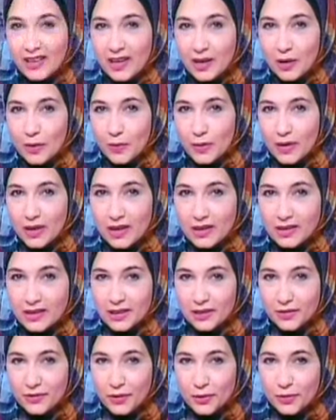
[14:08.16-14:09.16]
uh, mm. now, uh,
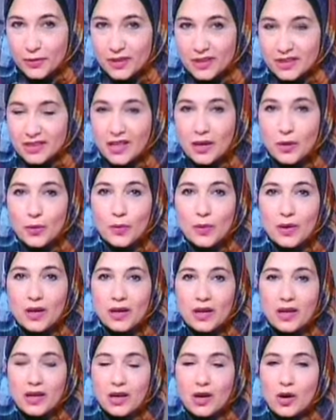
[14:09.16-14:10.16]
dear viewers,
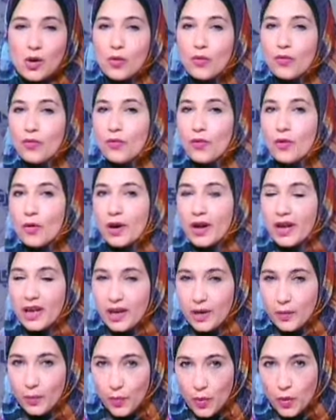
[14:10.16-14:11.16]
we'll go for
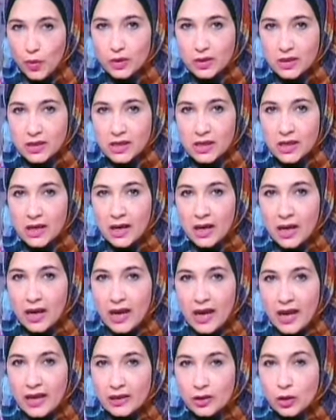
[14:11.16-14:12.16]
a report mm.
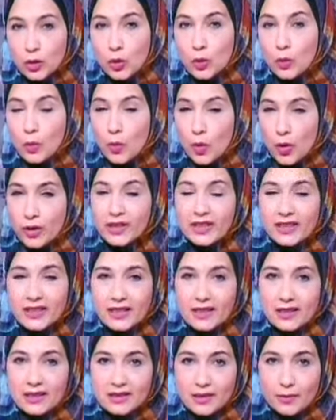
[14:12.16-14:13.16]
and know more
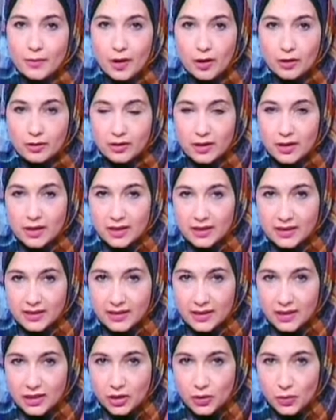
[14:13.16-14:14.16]
details about the
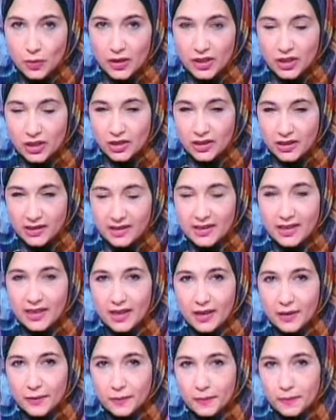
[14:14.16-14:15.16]
situation in Syria.